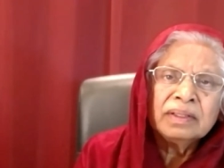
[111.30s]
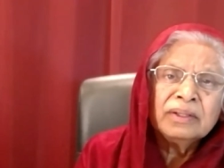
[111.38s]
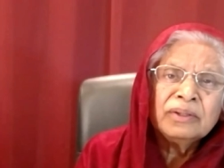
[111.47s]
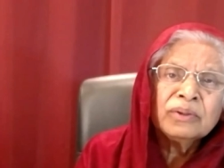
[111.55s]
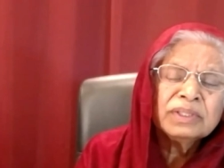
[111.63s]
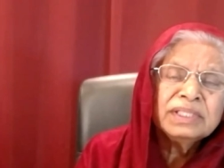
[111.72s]

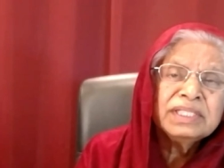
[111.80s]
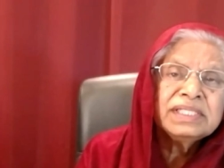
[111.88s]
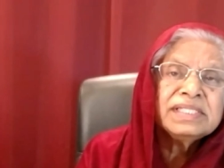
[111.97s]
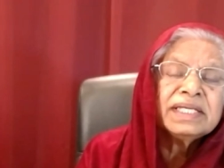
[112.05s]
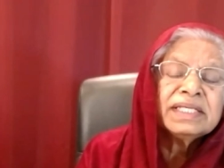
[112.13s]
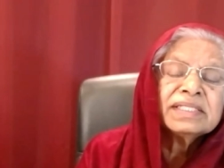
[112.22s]
You know,
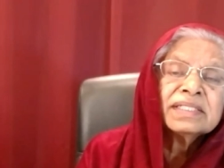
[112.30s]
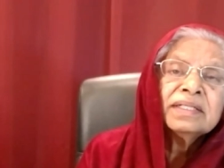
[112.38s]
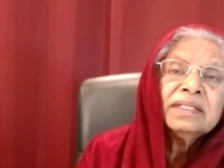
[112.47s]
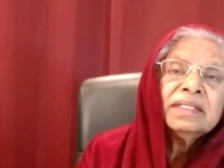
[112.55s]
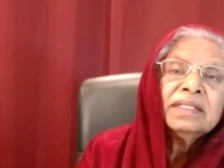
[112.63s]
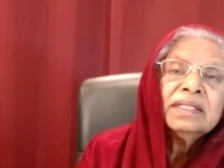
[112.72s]
these days
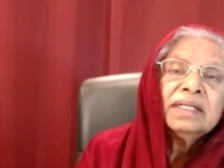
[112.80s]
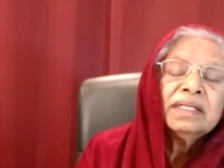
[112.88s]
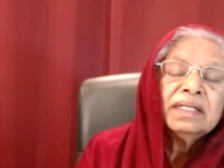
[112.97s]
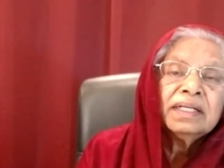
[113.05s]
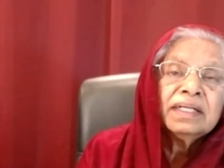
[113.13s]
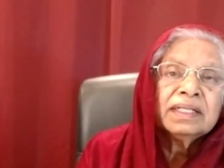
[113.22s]

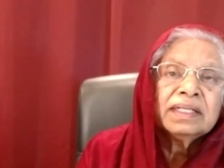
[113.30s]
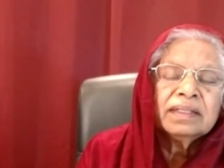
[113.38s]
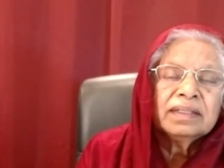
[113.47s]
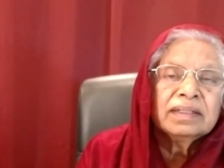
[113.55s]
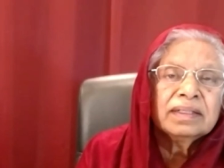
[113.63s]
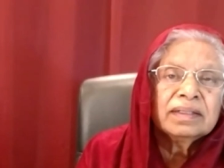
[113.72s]

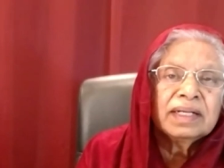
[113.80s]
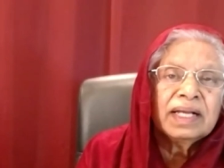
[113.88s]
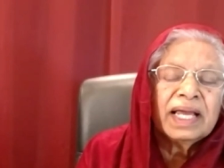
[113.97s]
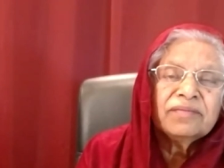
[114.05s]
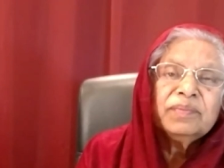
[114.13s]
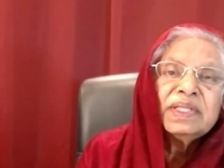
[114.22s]
uh,
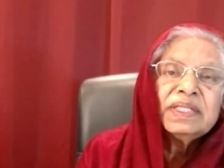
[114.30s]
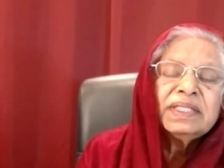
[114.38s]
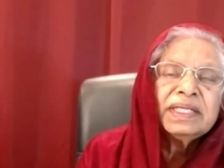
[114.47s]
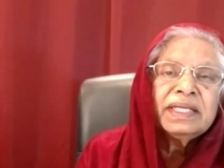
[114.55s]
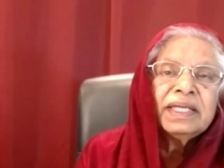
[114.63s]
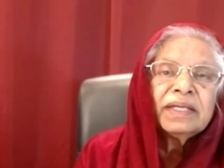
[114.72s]
I have been
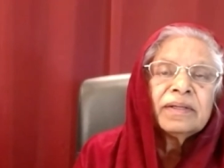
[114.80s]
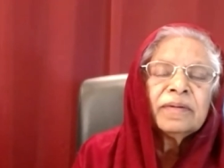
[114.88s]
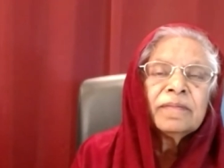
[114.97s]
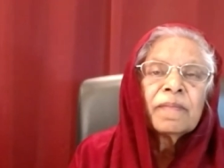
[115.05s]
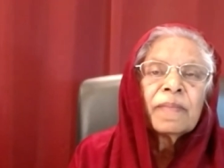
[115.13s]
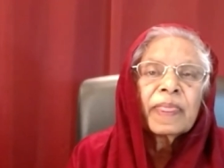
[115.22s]

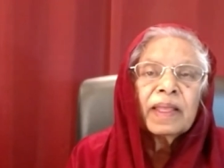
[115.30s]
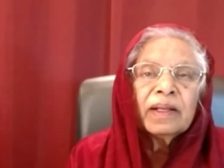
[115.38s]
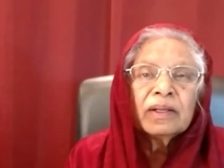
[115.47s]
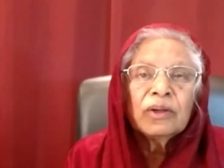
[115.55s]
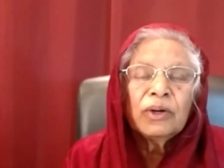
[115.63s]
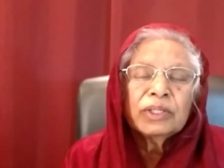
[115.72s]
thinking
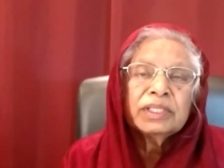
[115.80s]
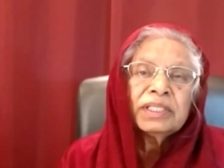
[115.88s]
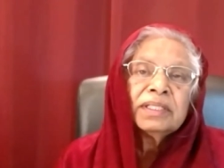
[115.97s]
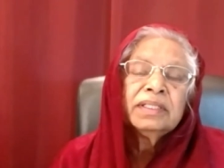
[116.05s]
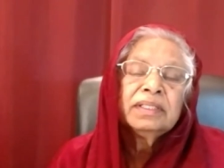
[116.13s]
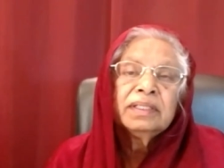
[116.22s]
a lot
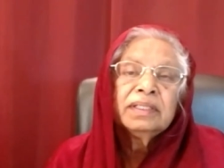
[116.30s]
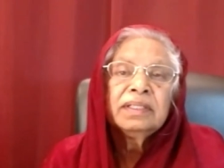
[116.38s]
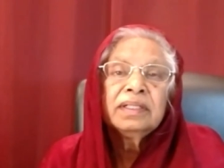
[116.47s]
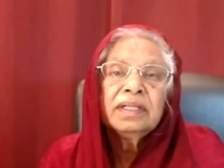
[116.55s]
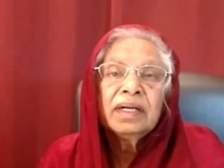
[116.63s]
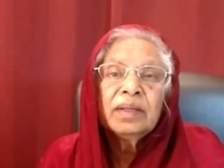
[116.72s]

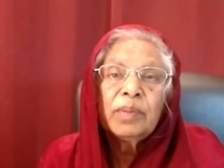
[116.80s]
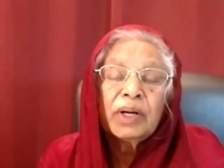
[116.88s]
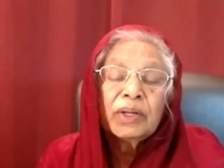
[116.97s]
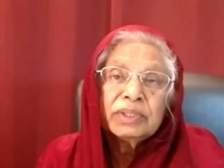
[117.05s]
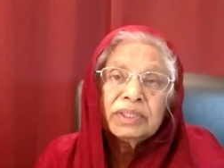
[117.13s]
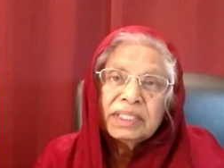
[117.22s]

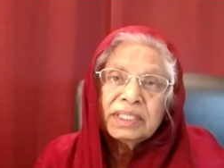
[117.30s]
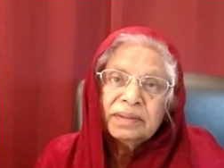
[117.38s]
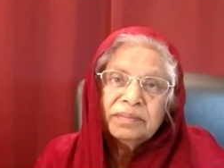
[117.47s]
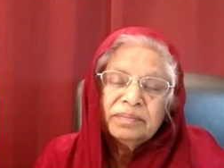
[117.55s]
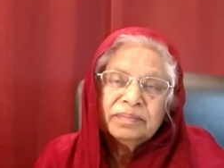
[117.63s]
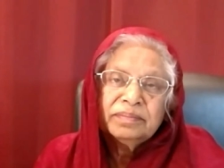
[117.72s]
about
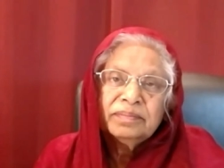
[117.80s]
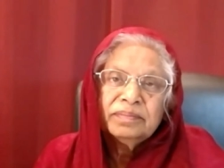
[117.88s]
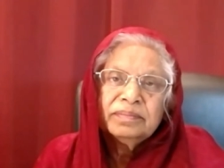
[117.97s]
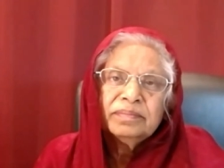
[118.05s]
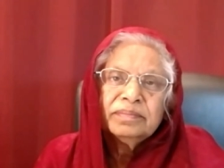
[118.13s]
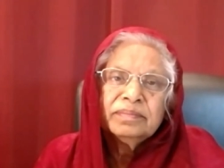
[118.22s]
um,
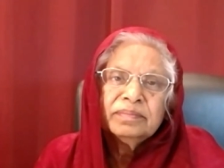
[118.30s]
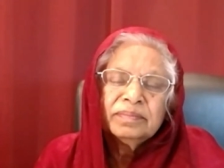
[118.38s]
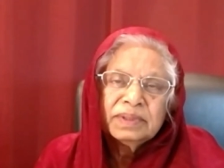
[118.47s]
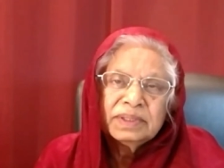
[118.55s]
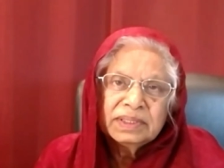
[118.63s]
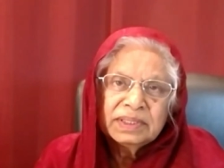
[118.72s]

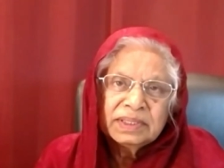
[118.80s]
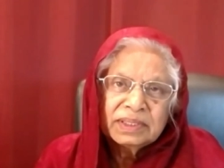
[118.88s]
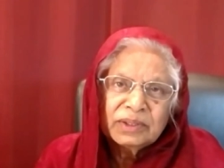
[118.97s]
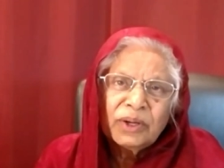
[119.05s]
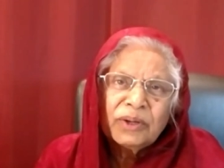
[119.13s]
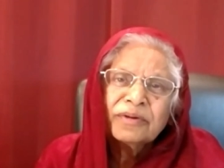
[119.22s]
a
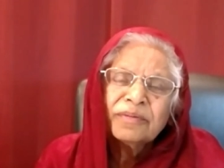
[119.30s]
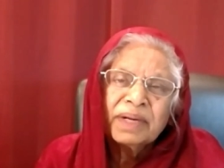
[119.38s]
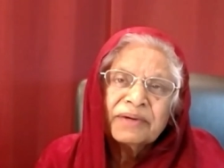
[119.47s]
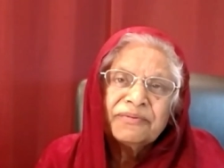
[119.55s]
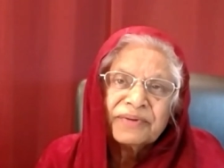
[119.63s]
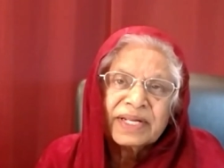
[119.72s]
lot of
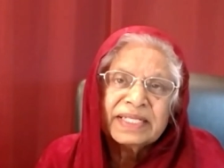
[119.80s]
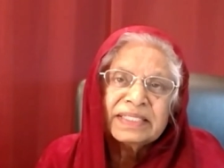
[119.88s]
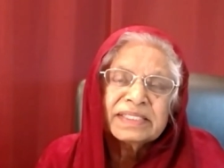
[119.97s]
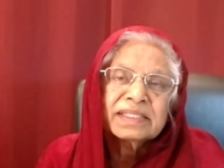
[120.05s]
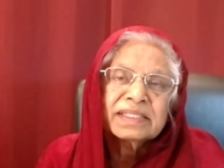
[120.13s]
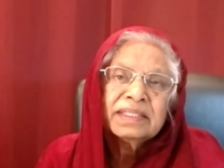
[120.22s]
my
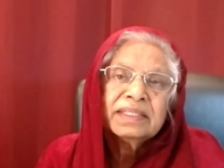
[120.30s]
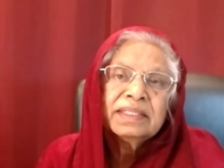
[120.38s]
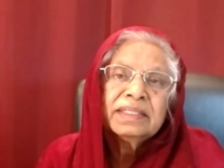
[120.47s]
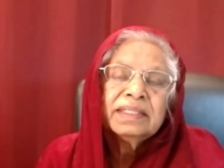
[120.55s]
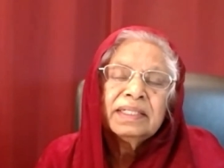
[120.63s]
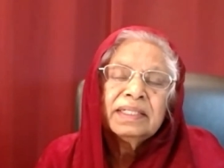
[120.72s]
friends
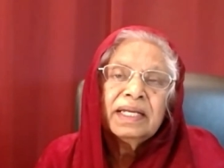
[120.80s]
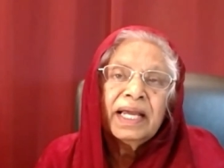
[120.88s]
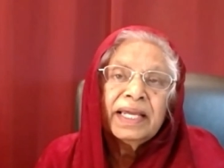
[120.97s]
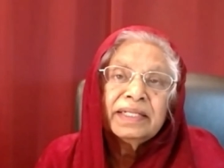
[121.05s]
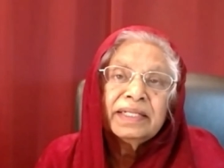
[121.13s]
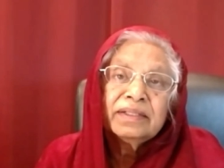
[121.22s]

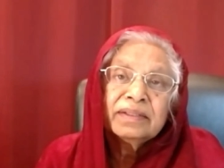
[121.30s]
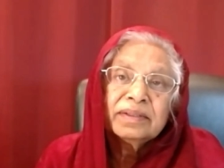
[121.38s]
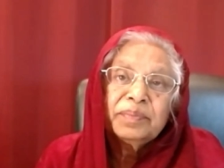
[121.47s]
and